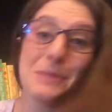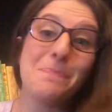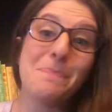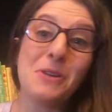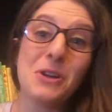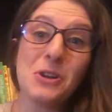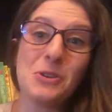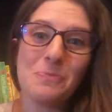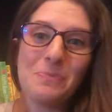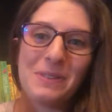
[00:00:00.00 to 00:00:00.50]

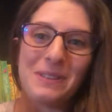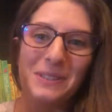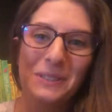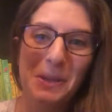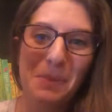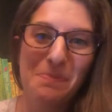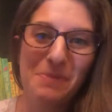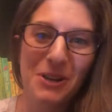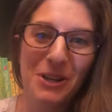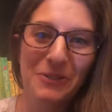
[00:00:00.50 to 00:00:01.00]
poop? It's
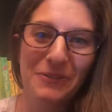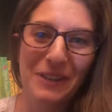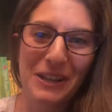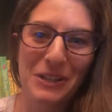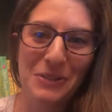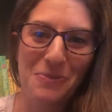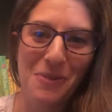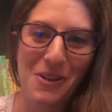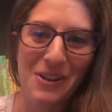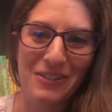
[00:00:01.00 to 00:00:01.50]
a
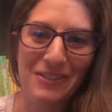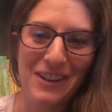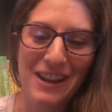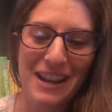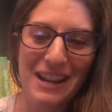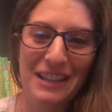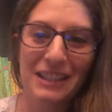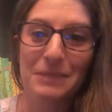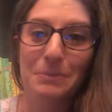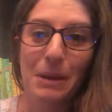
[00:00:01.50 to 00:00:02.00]
perfect one,
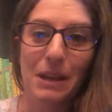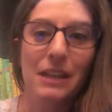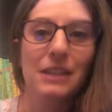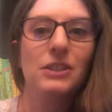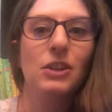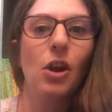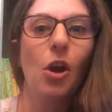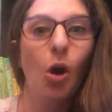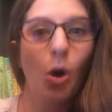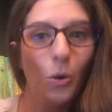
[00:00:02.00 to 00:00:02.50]
right? Because my kids
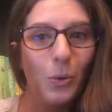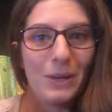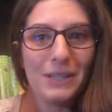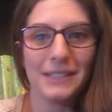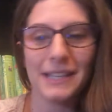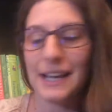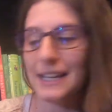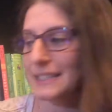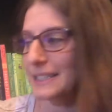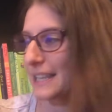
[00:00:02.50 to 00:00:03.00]
are always
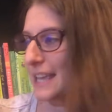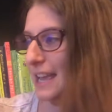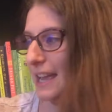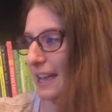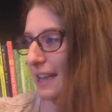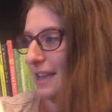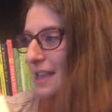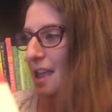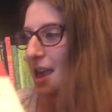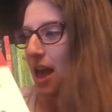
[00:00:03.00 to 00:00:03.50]

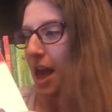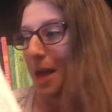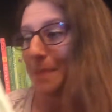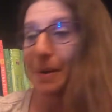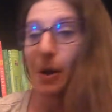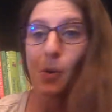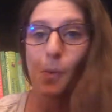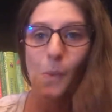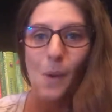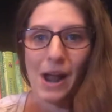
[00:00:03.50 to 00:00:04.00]
asking
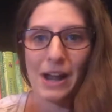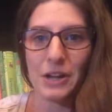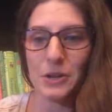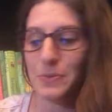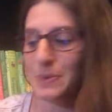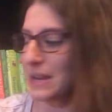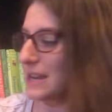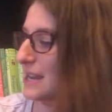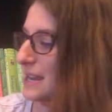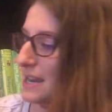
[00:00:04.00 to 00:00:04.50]
about why do
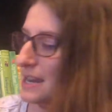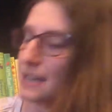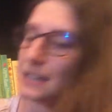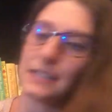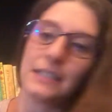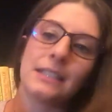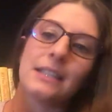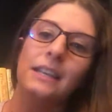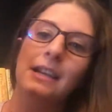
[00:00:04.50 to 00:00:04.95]
we eat?